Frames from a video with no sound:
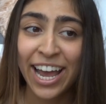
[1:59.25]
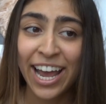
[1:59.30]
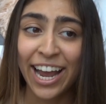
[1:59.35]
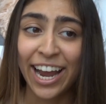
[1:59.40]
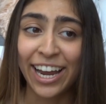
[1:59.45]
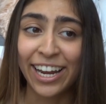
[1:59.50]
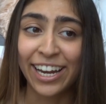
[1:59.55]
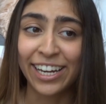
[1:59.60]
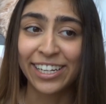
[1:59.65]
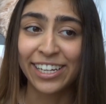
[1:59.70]

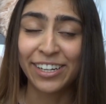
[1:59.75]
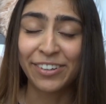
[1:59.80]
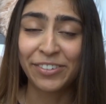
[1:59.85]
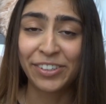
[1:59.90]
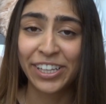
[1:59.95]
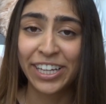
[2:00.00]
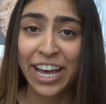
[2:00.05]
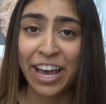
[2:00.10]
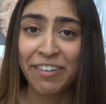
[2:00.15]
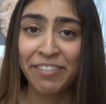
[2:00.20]
and I didn't
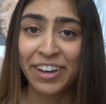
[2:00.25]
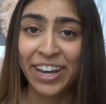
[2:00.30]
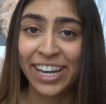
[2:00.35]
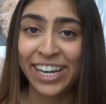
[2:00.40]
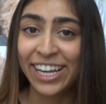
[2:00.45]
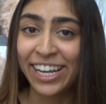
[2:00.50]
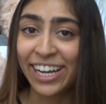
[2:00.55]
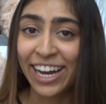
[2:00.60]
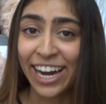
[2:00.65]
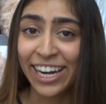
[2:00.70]
really have
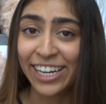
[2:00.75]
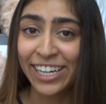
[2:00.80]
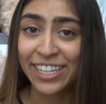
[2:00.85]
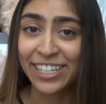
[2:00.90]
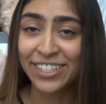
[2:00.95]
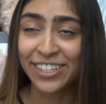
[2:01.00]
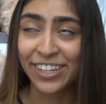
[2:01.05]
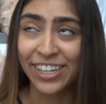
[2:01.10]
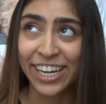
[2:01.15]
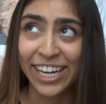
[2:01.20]
any
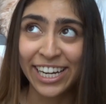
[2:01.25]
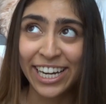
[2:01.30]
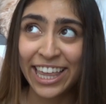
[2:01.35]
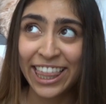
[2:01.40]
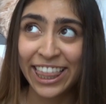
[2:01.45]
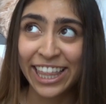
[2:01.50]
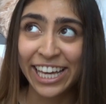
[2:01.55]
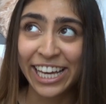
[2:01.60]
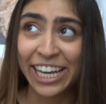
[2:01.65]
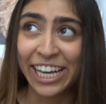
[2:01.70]
guidance on
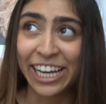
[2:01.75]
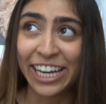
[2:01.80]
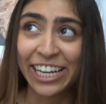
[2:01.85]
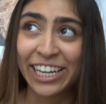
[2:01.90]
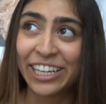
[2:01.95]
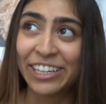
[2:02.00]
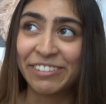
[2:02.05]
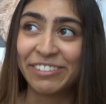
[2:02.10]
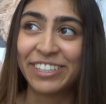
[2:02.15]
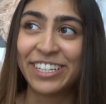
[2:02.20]
anything.
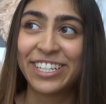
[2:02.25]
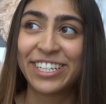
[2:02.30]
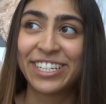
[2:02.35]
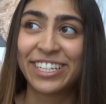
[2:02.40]
It was